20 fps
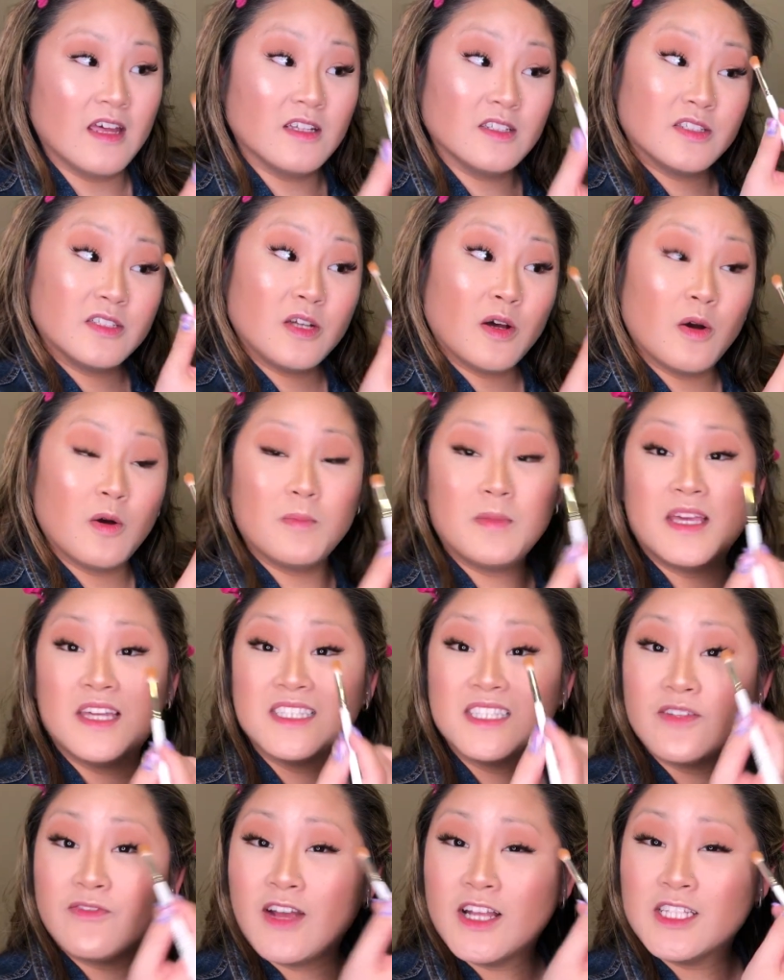So,
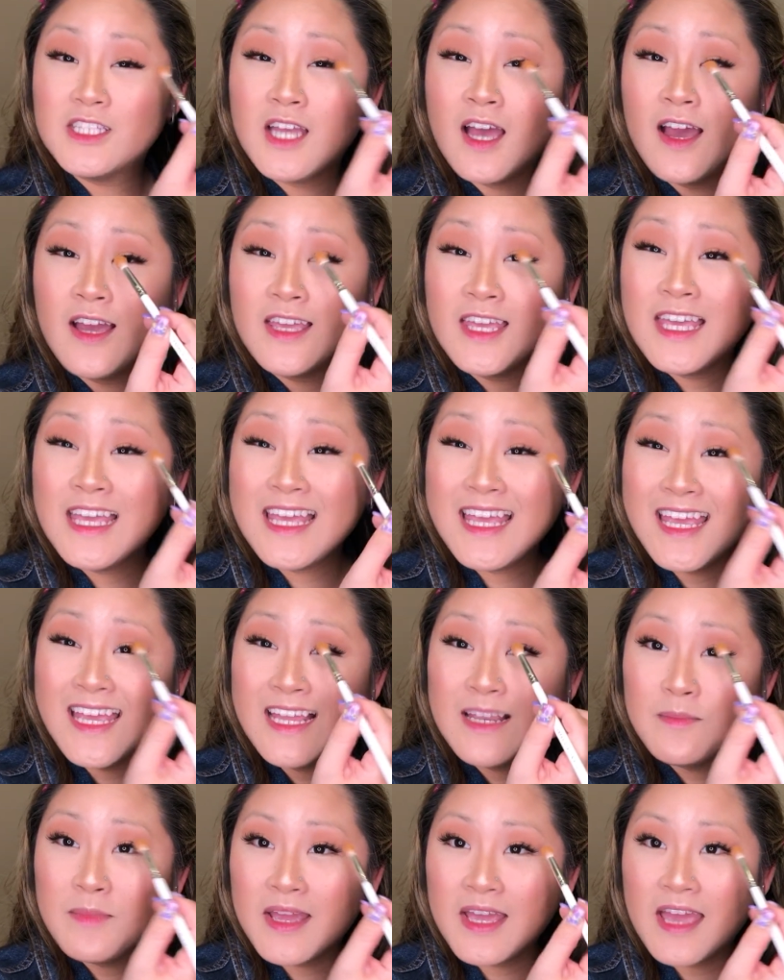because if I tuck it
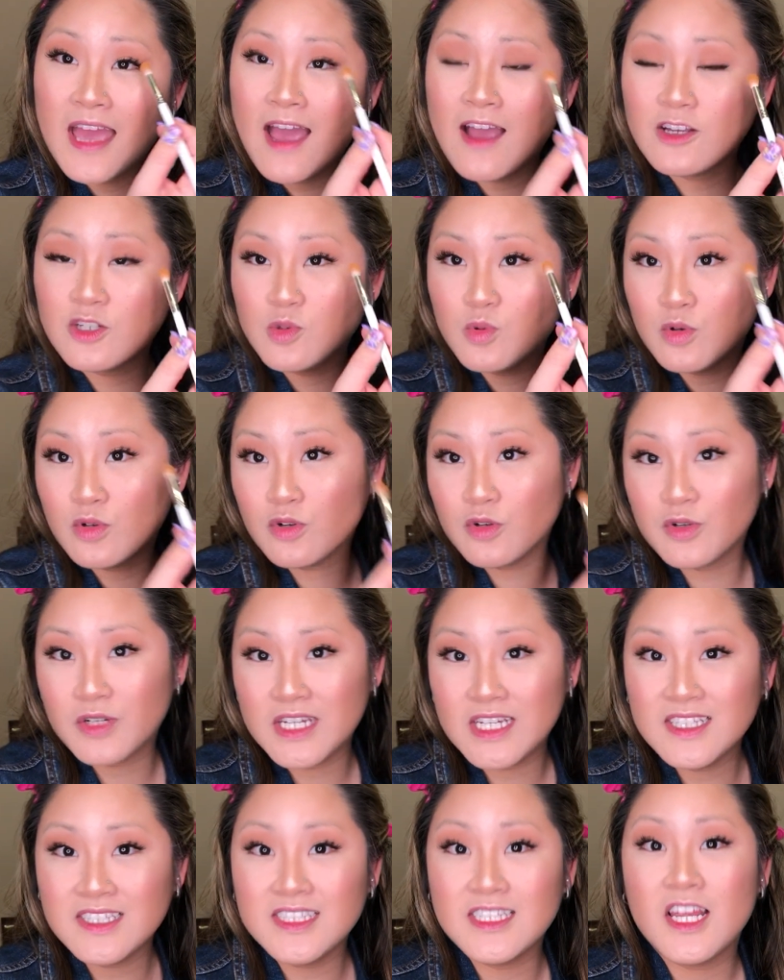in my actual
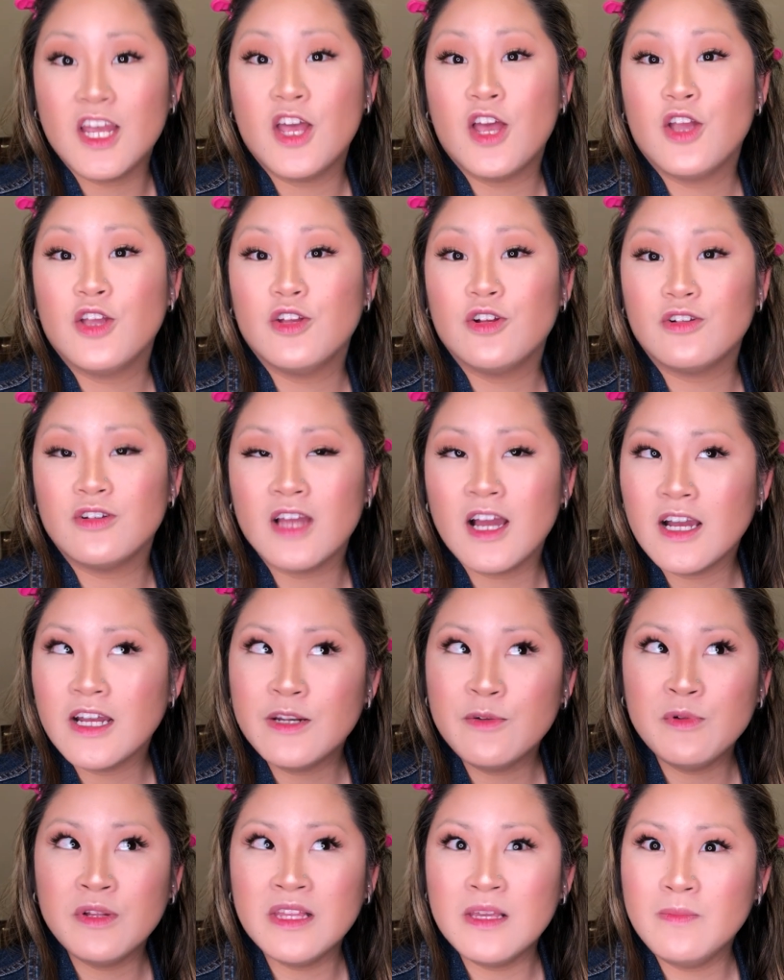crease, you're not
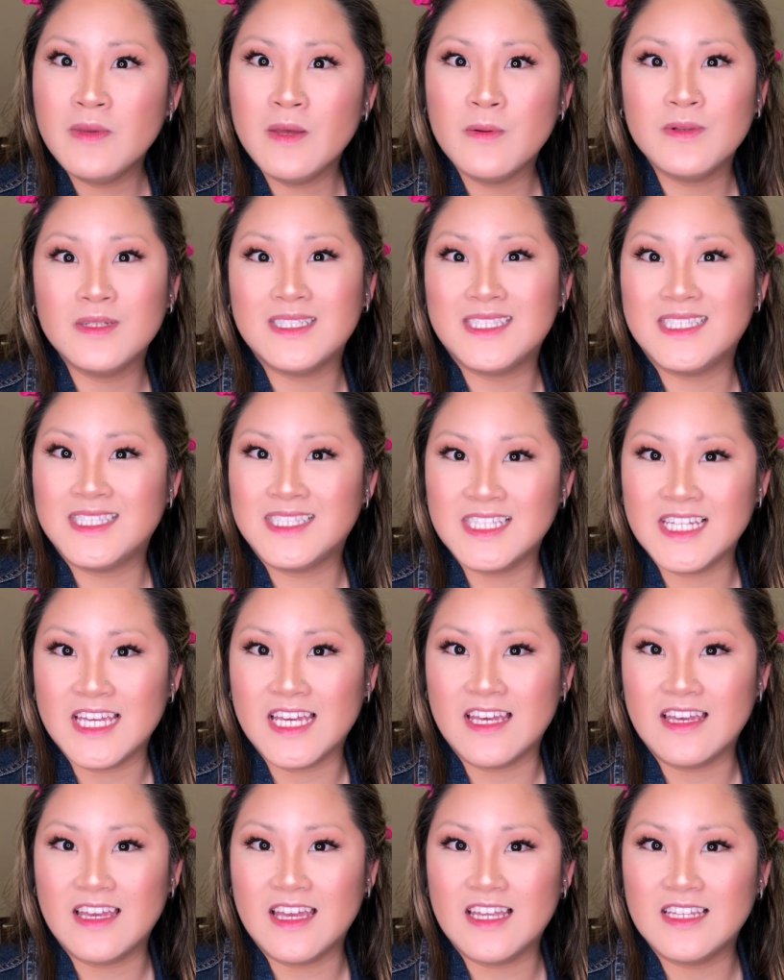gonna really be able to see
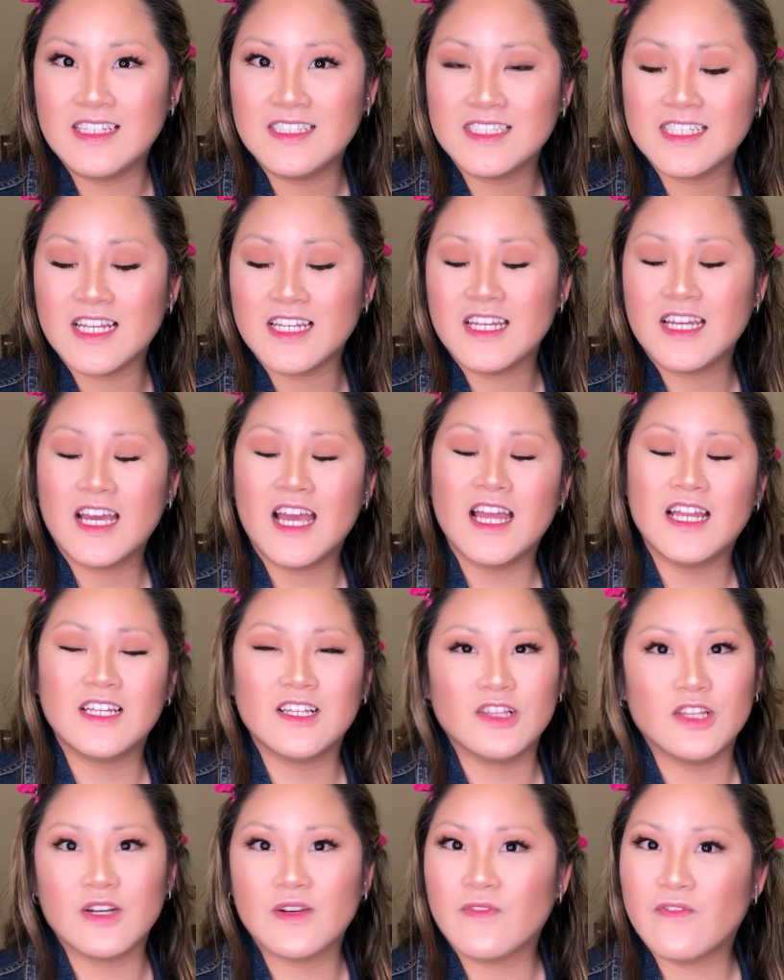it, and it's gonna kind
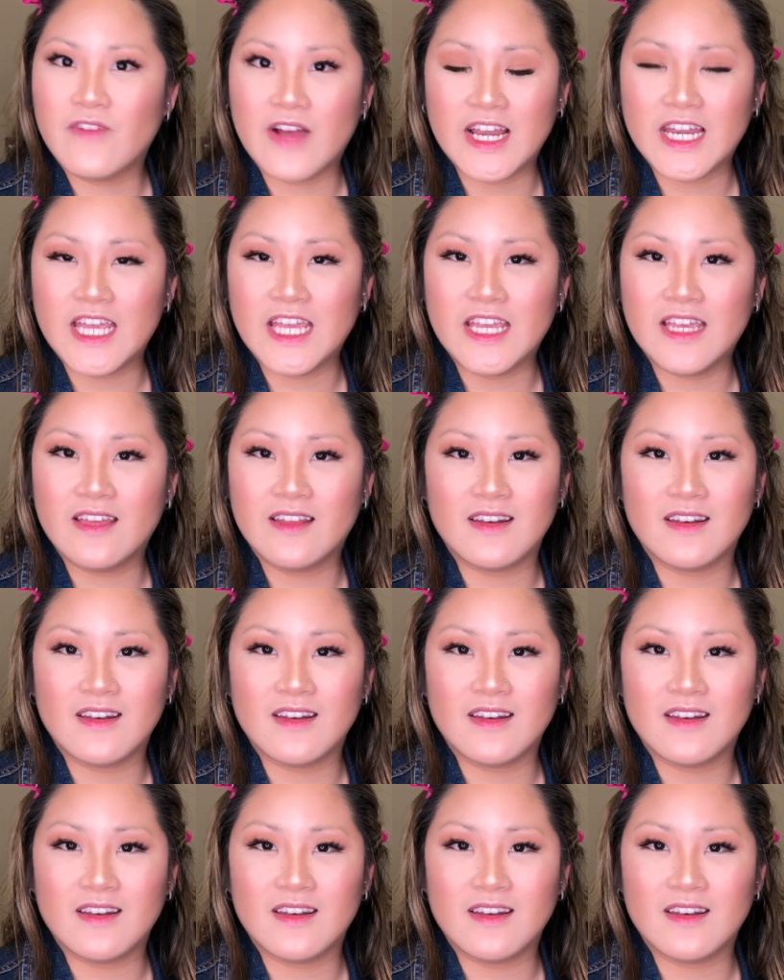of look funny.